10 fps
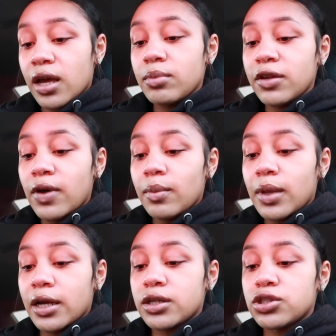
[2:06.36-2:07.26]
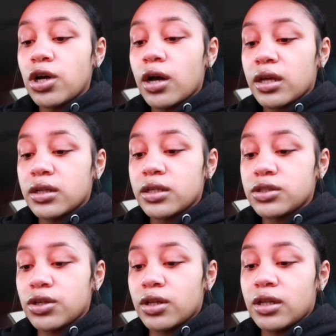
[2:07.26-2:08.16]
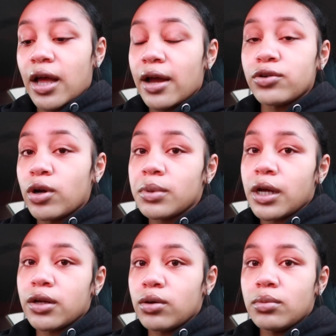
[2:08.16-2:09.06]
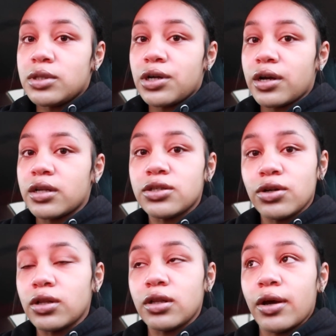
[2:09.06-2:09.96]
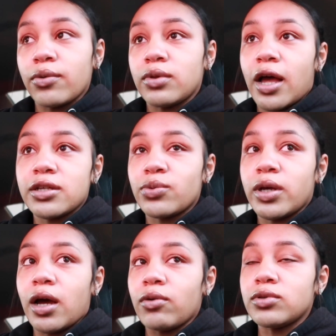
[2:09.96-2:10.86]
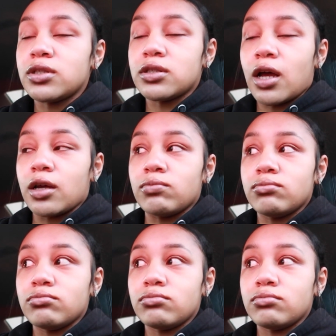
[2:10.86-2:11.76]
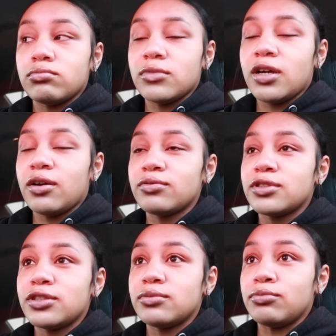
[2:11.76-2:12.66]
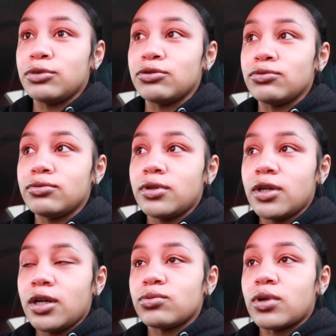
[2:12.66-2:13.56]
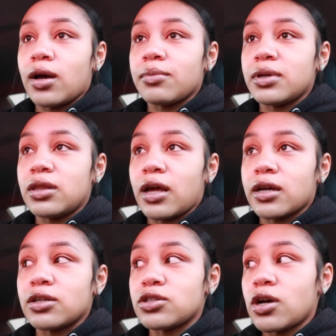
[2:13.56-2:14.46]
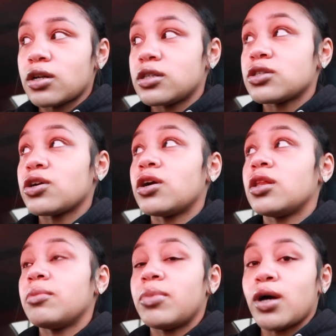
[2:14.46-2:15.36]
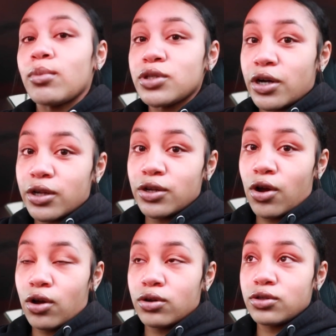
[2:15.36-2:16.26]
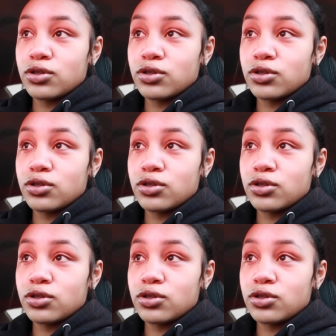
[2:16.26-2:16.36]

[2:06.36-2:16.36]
I can't believe I'm, like, talking this early. Like, normally, I don't be talking this early. Like, last week, I was just, like, I was just mute. I would not be liking to talk this early, but I'm talking, y'all.